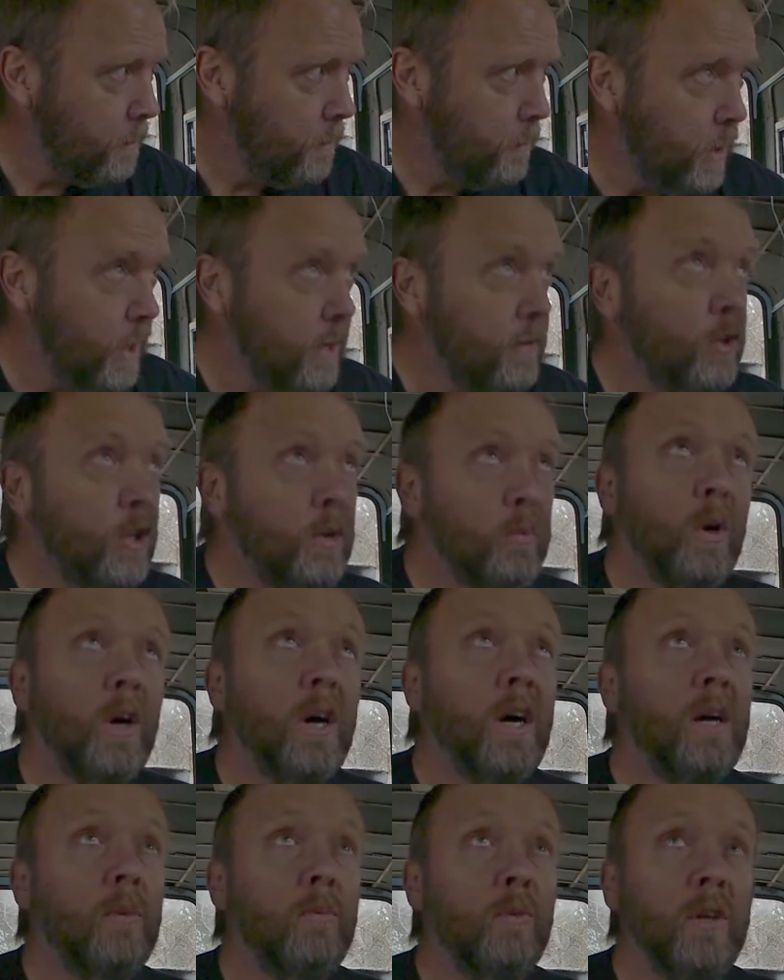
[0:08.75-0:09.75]
But if you look
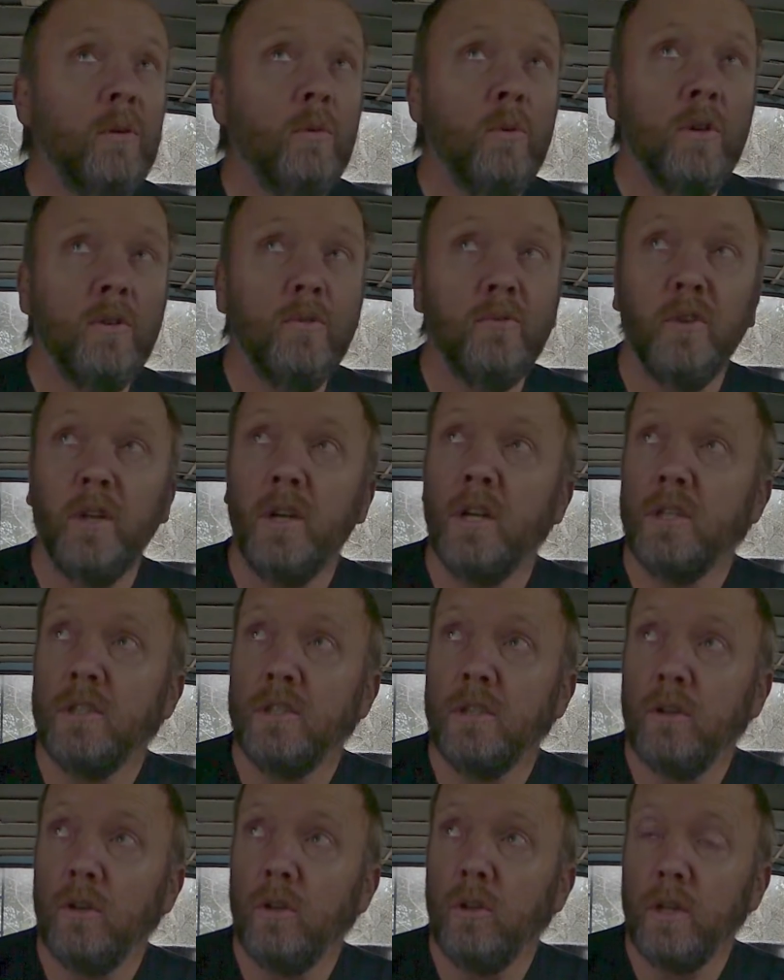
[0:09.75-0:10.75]
behind me, we've
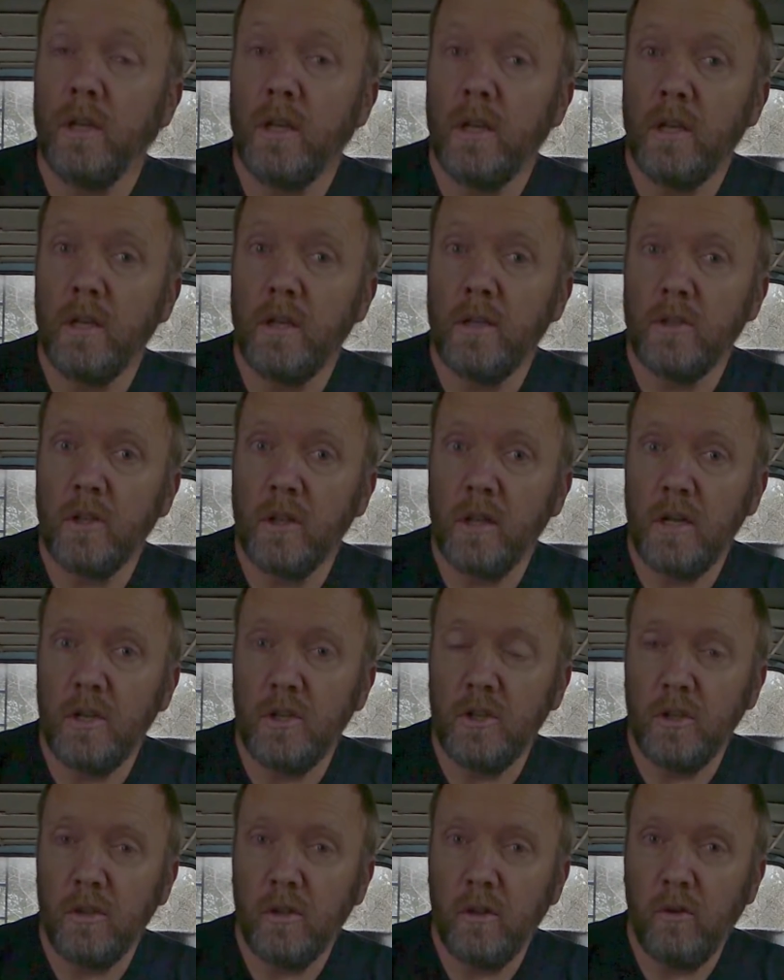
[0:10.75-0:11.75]
finished all the
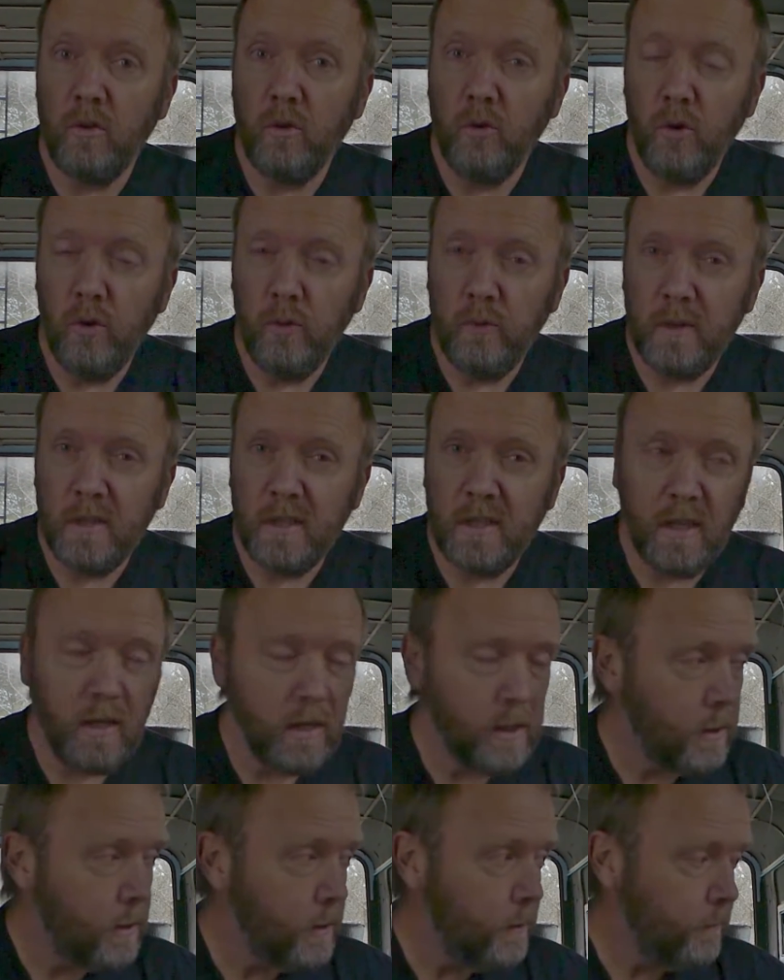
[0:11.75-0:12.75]
insulation. The roof is
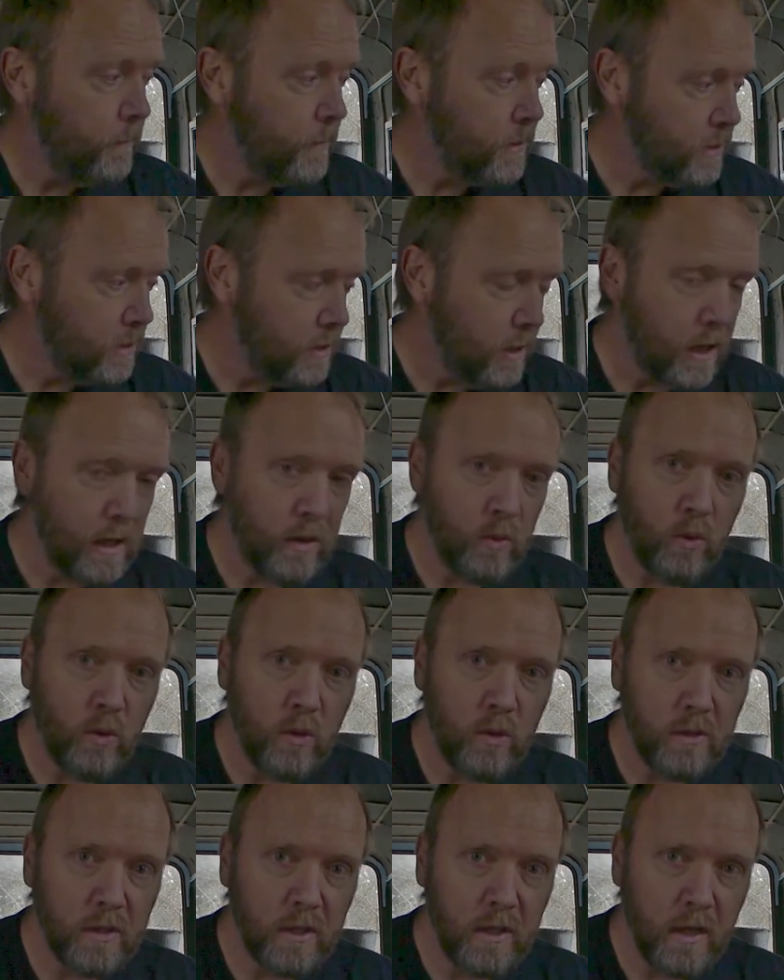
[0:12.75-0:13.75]
done, the side
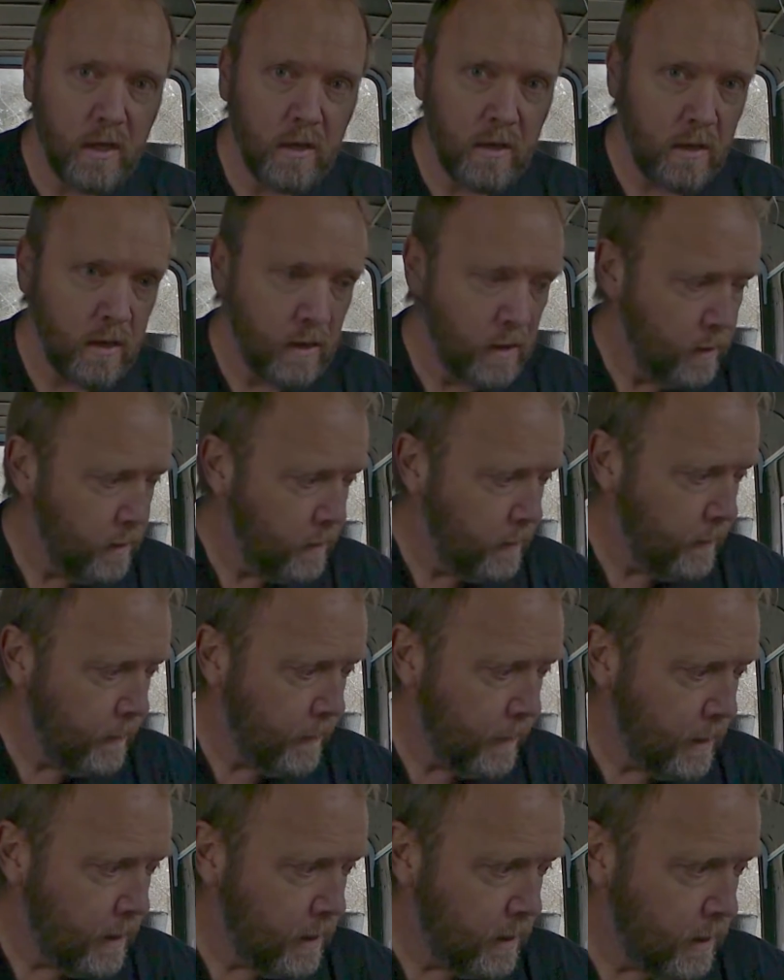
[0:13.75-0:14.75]
walls are done.
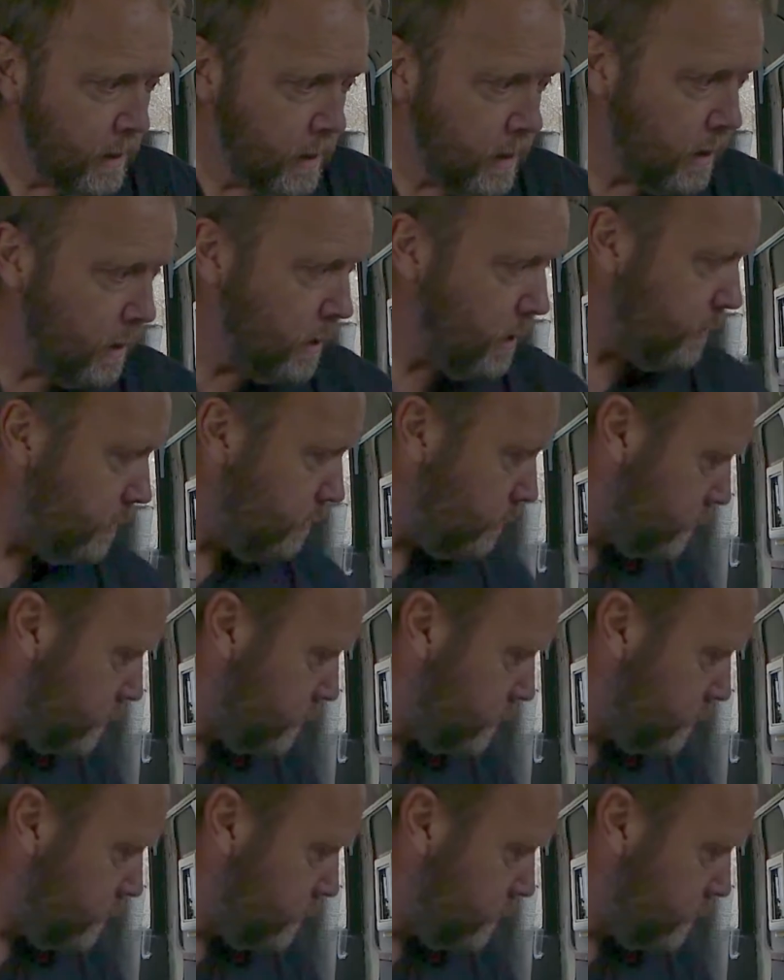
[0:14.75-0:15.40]
There